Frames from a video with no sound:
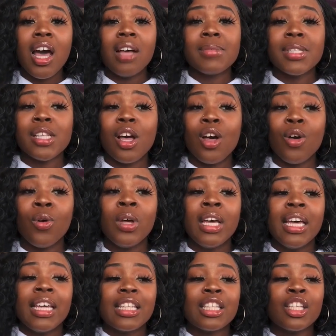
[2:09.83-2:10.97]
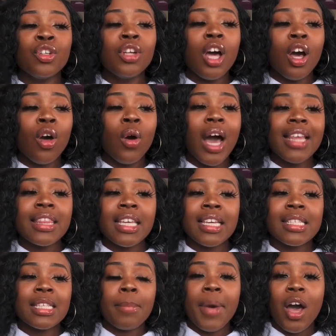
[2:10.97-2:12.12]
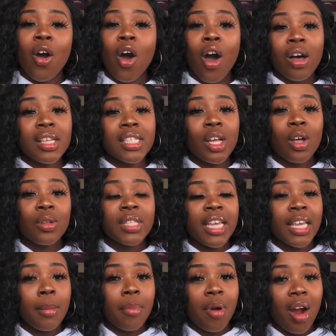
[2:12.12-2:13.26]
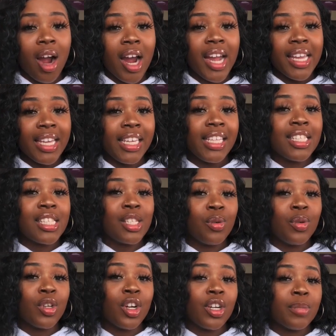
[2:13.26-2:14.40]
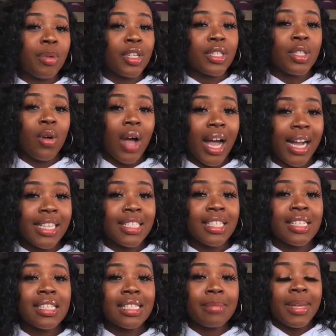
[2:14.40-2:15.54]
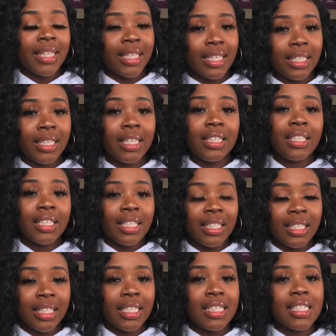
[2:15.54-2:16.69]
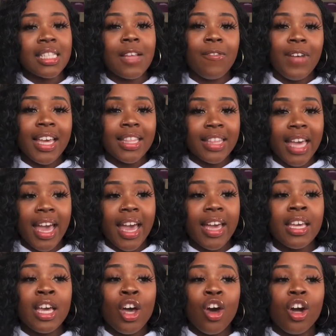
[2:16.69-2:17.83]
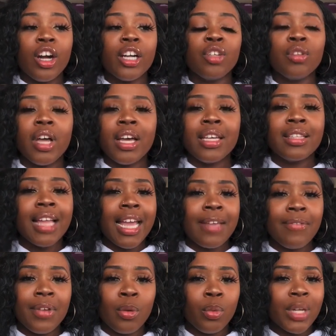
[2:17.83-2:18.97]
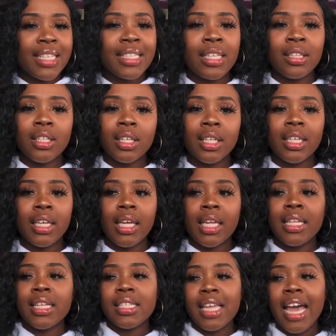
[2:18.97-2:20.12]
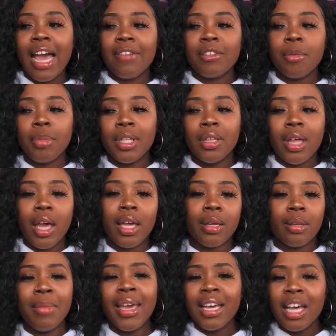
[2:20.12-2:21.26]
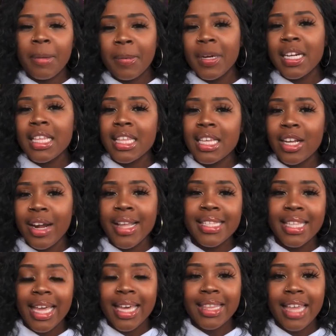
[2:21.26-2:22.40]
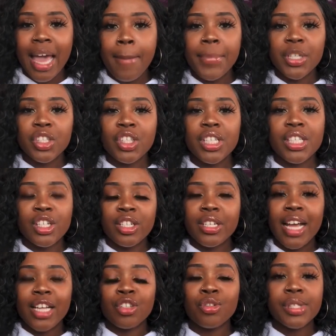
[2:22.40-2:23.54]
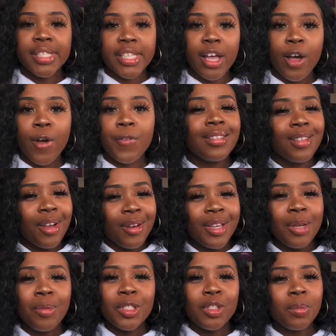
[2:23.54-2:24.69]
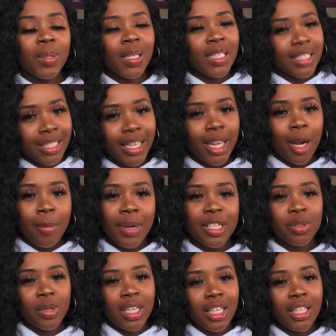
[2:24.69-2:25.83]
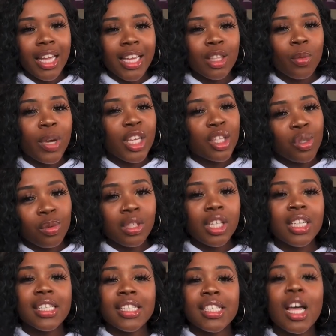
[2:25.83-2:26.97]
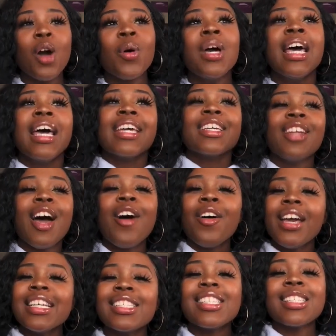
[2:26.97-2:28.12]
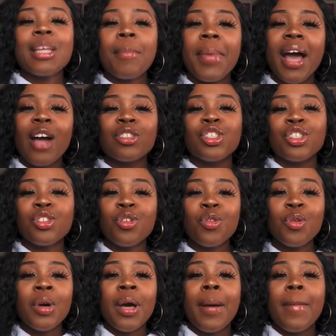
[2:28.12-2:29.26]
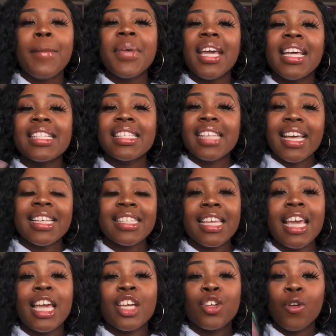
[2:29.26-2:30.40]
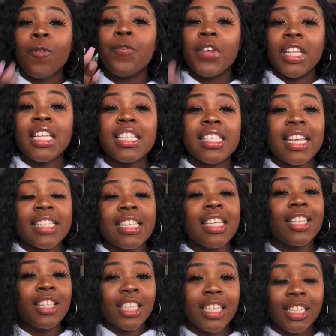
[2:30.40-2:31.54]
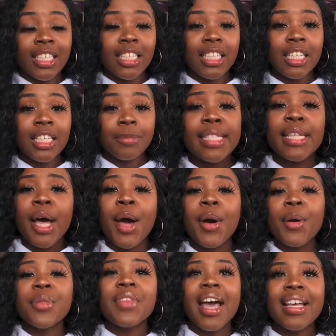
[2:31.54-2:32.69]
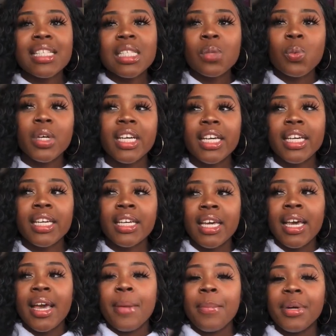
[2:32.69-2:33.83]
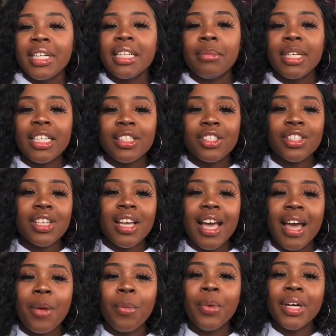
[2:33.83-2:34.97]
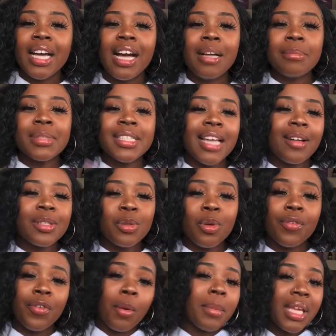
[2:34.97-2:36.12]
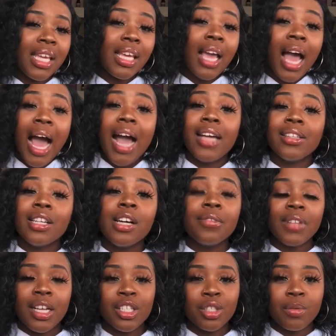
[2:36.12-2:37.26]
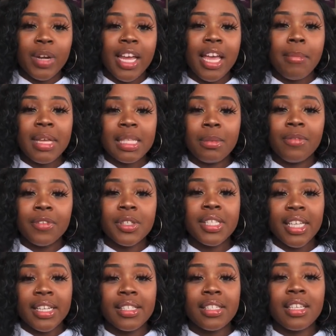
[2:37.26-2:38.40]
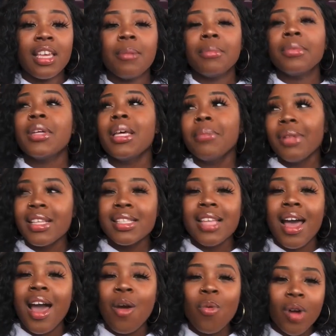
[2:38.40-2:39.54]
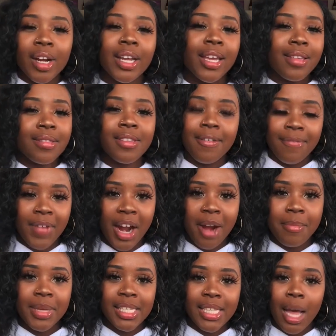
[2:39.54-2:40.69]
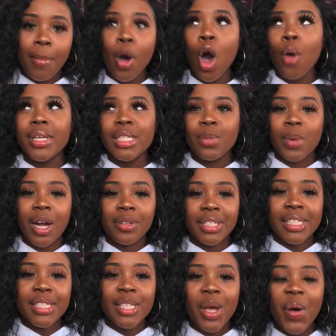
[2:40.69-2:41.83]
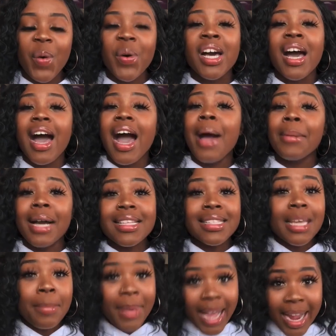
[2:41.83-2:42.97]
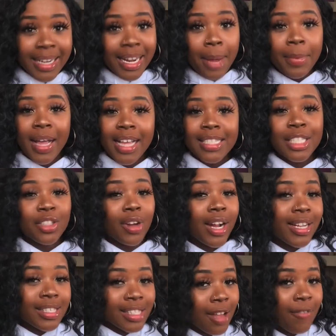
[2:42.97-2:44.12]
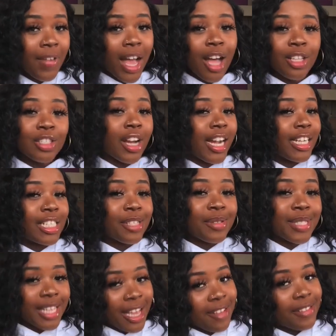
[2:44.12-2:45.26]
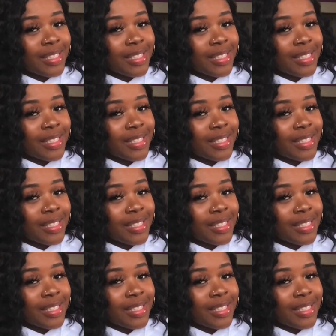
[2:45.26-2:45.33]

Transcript: So, you know, I think it's about also taking pride into your personal hygiene, smelling good, looking good, and stuff like that. Or, you know, and not even when I say look good, it doesn't have to be like makeup or anything crazy like that, but just your natural self. You know, he with you because he cares about you and he liked the way you look. So, you know, it's just about you being sexy and you feeling sexy and looking good. So that's what pretty much what comes down to it for me. I love lingerie. It makes me feel sexy. And plus, I work in the environment. I'm always around it. So I'm constantly buying it. I'm constantly trying stuff out, trying new stuff.